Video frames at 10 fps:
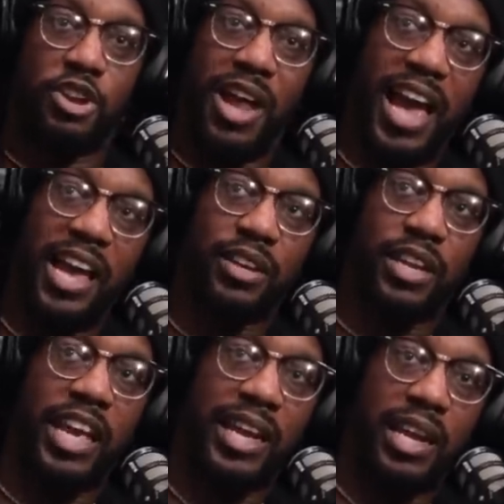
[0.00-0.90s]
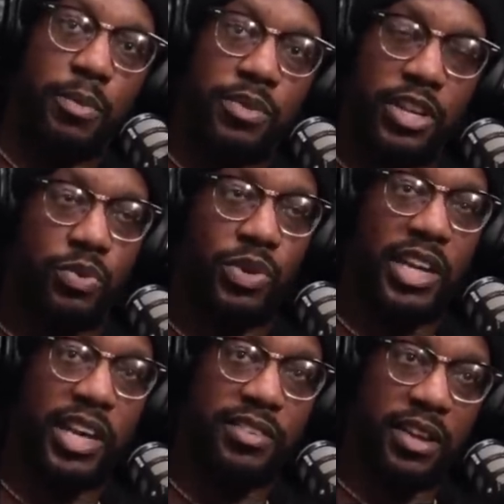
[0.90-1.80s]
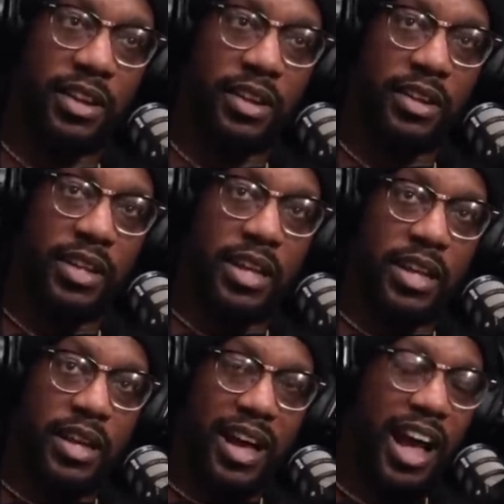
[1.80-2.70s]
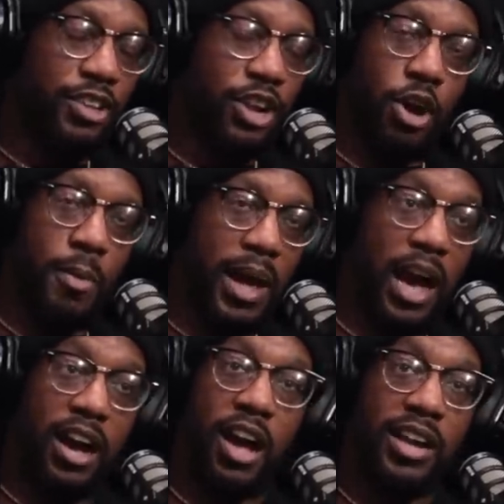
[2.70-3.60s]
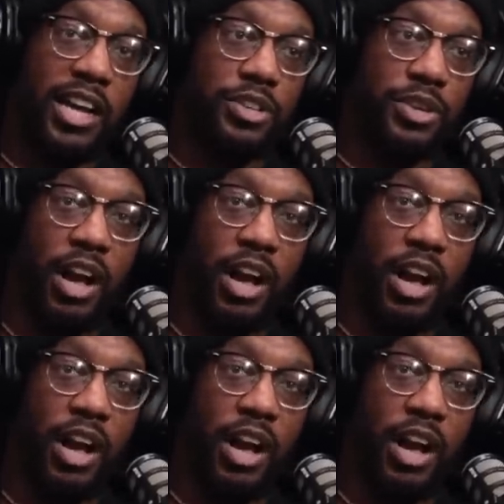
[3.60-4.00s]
United, in glimpses, were decent. I don't know, man. I can't lie